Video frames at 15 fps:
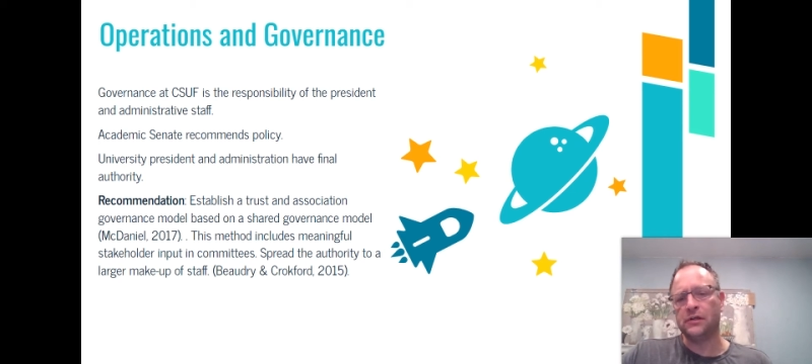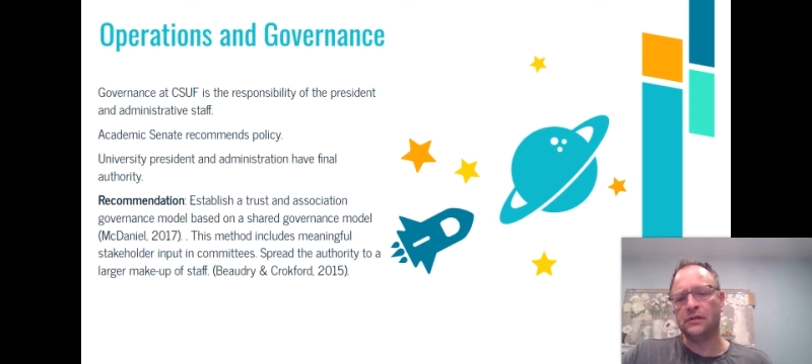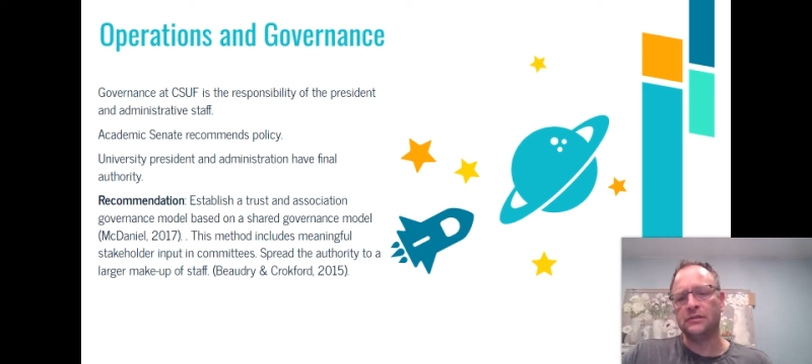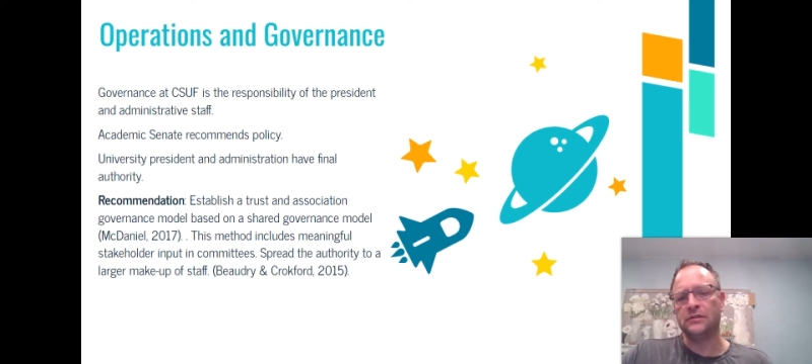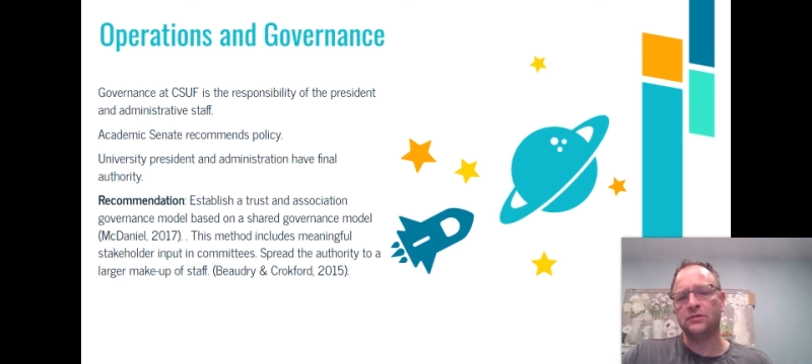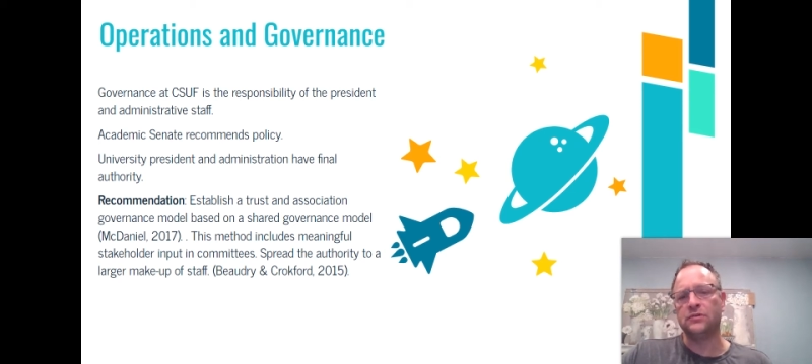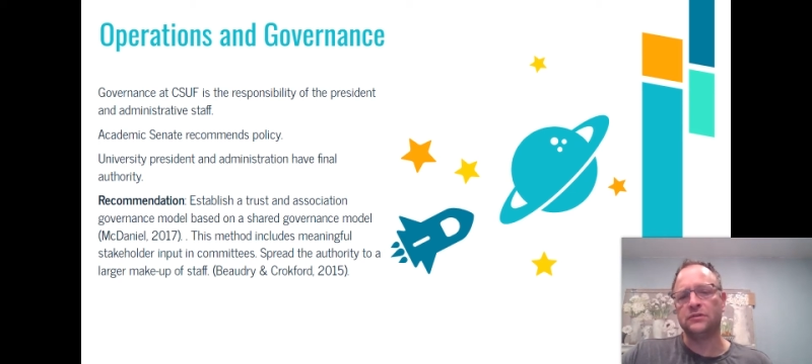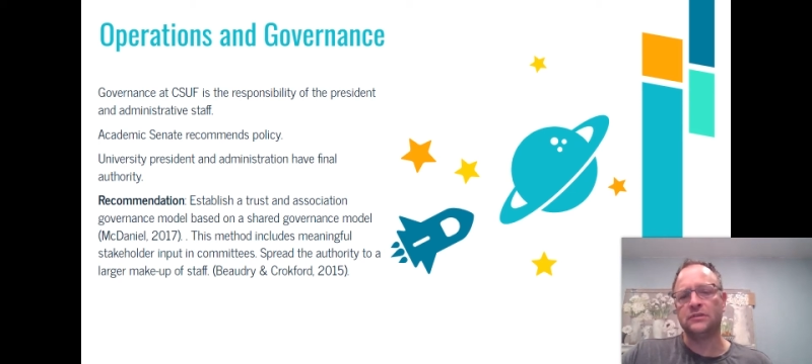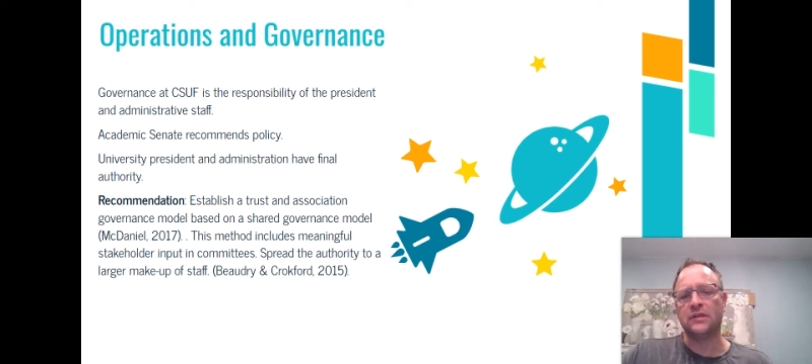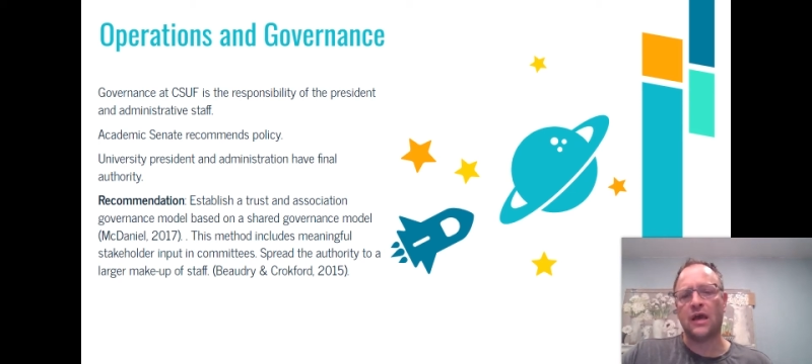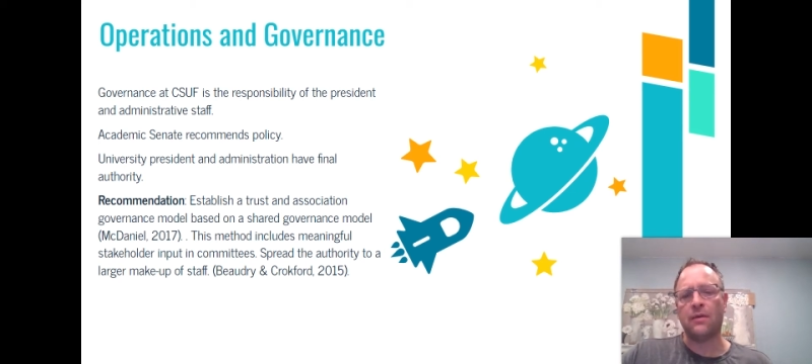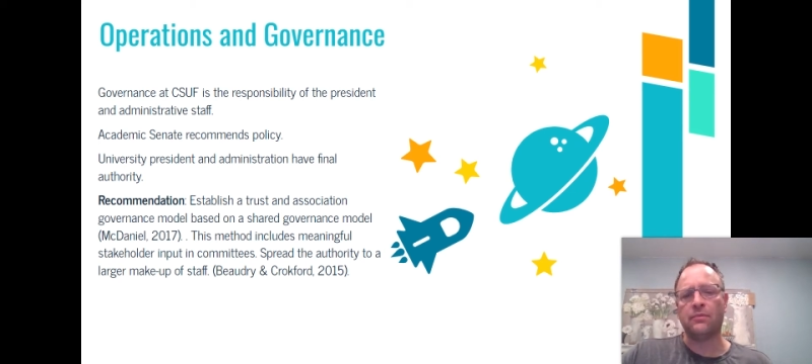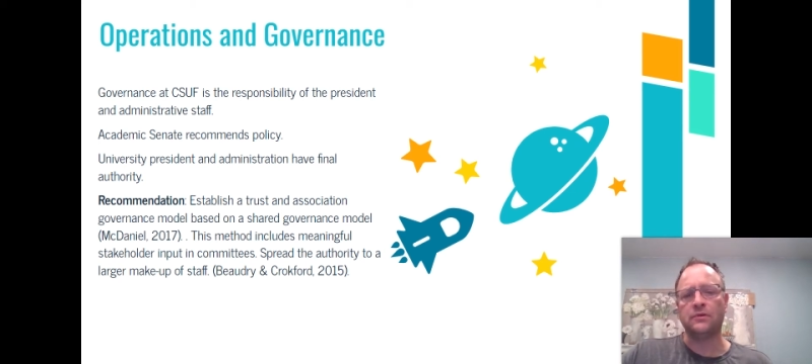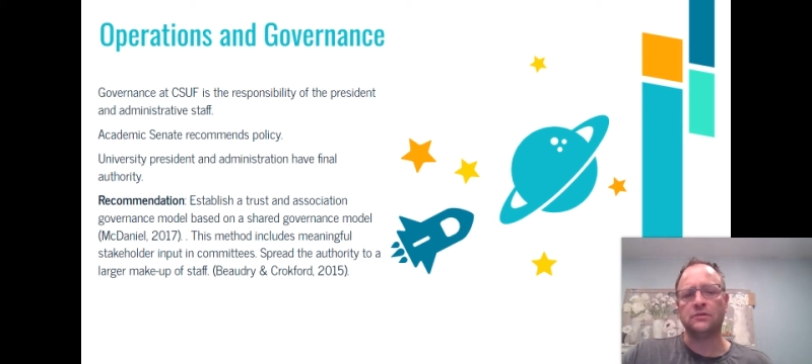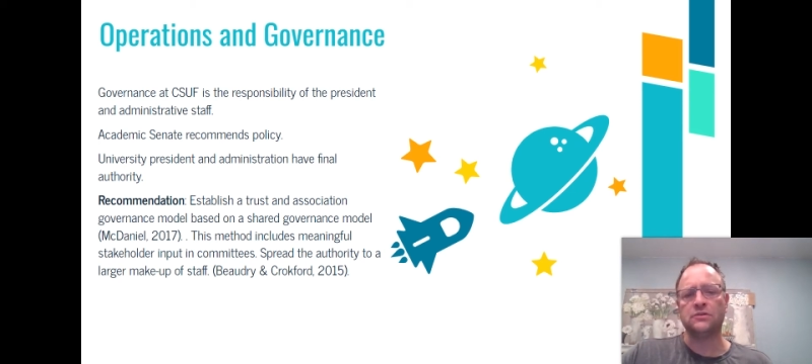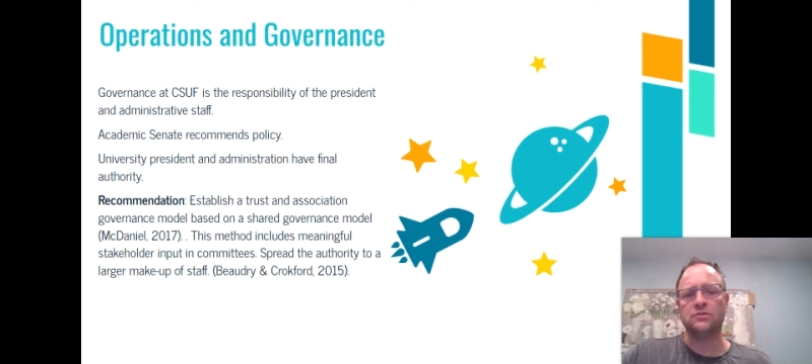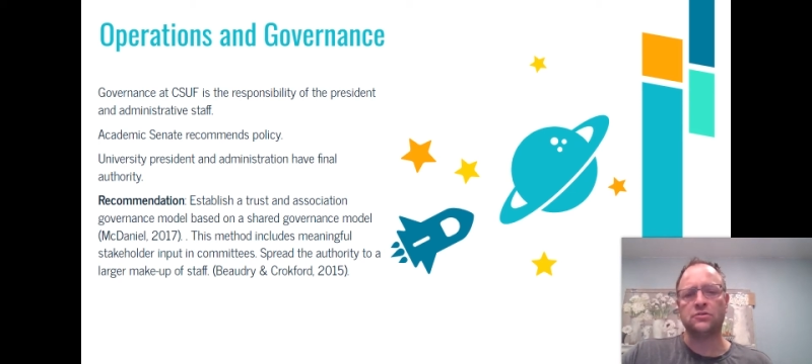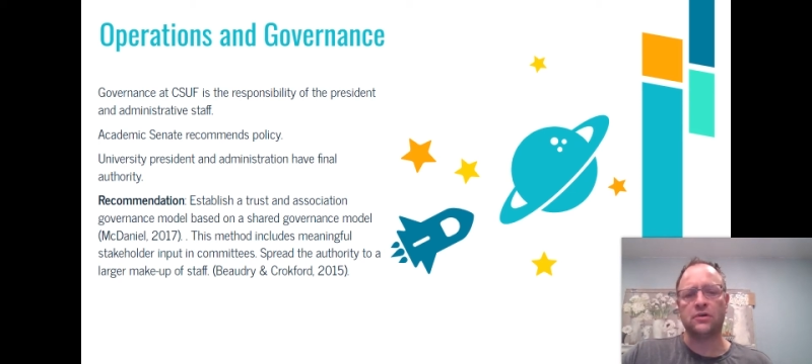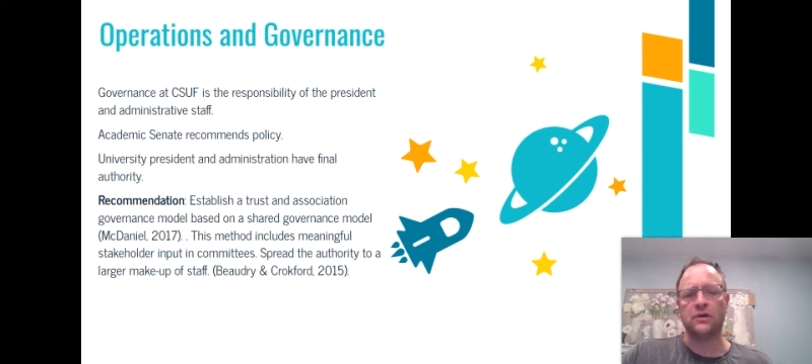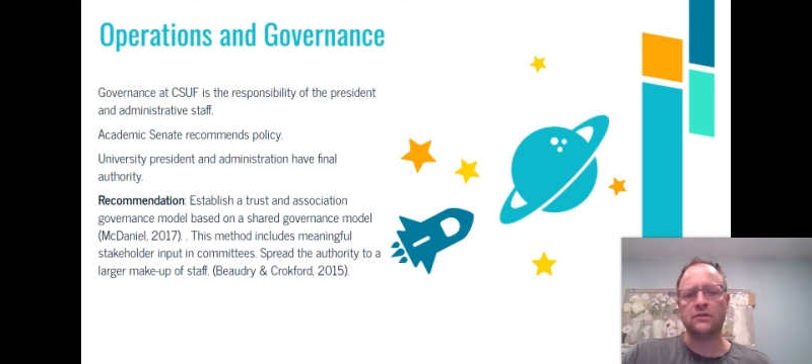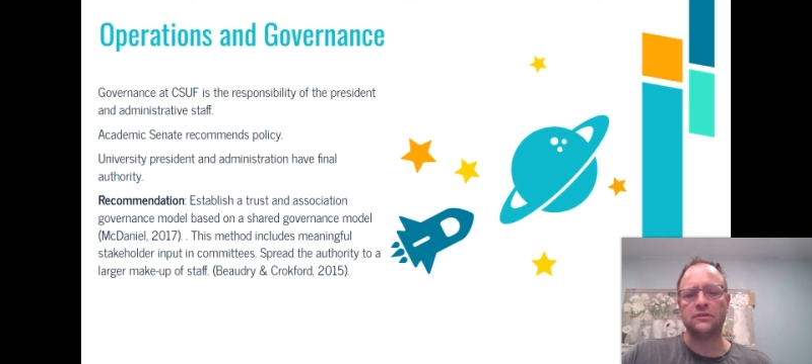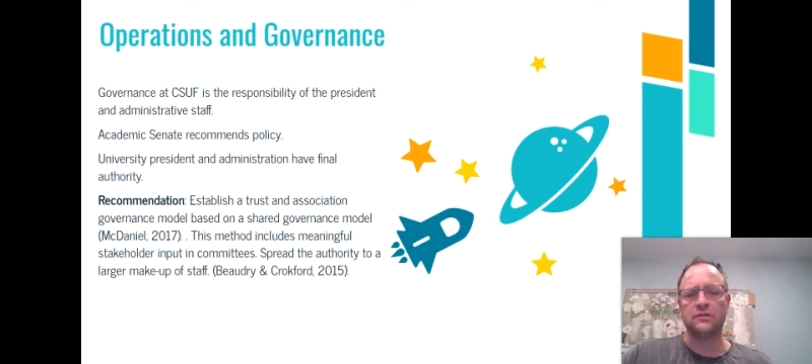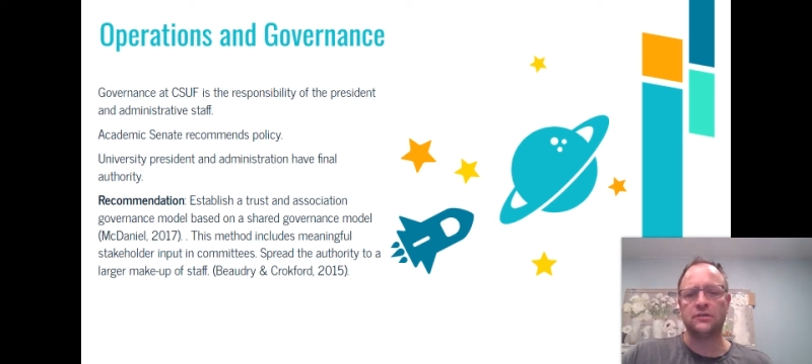is to establish trust